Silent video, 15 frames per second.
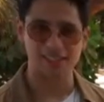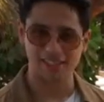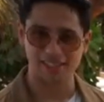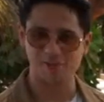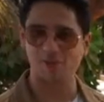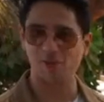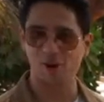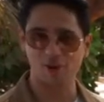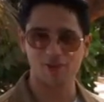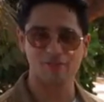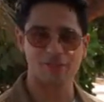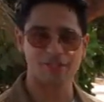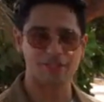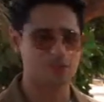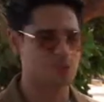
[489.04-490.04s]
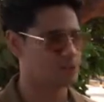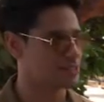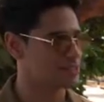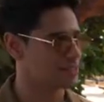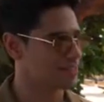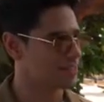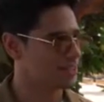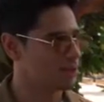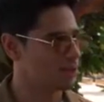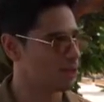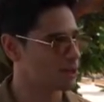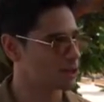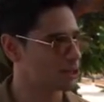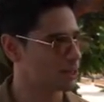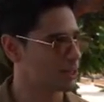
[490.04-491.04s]
I think, for all of us who's
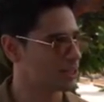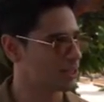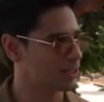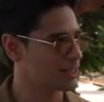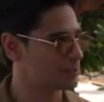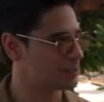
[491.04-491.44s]
watching today,